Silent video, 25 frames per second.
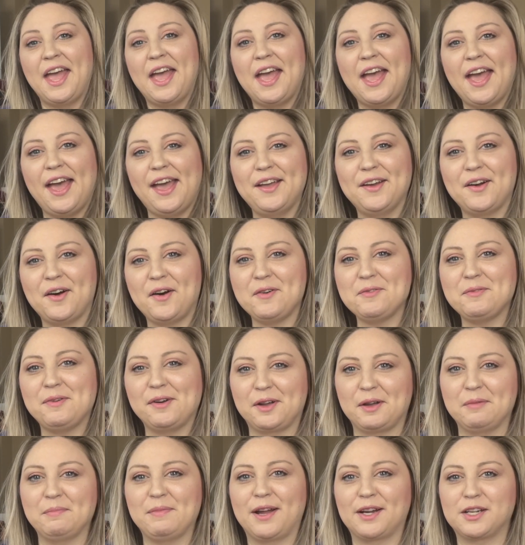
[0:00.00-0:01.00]
Hey all,
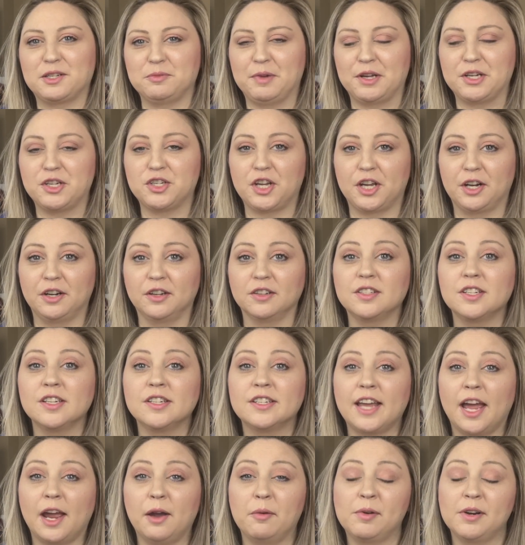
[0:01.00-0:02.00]
welcome back to my channel.
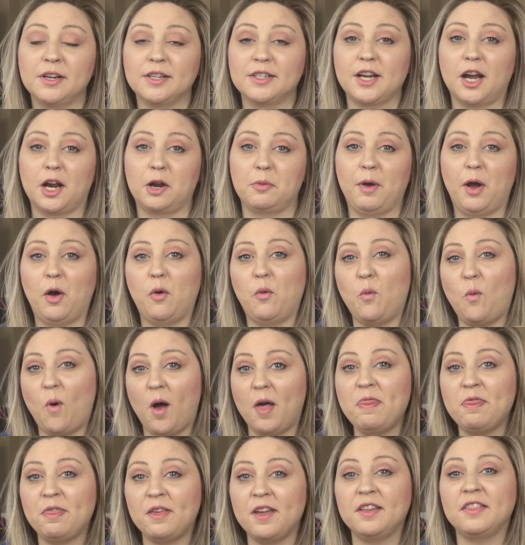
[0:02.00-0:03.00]
Today I want to talk about
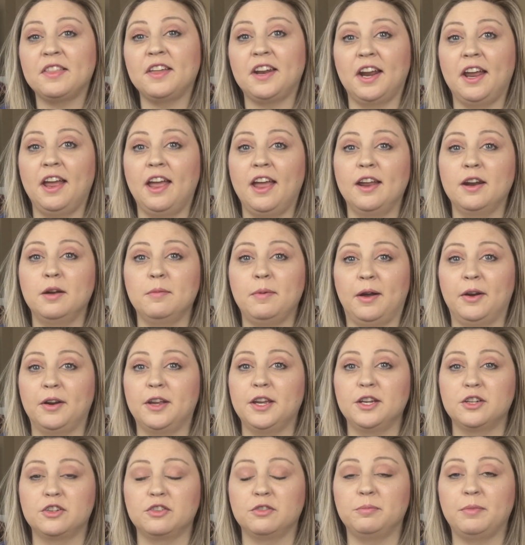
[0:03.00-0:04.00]
one thing that I hate about
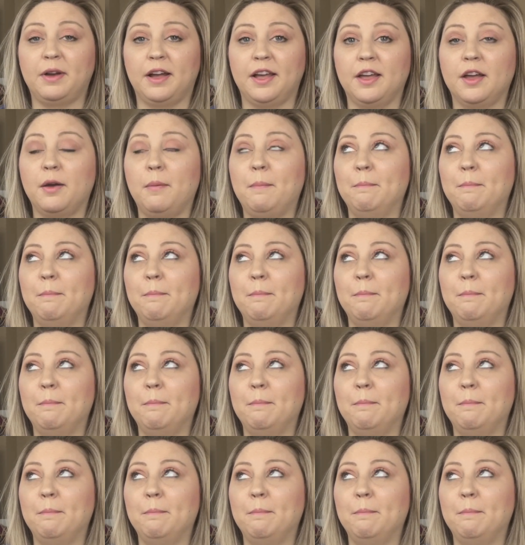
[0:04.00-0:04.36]
each of my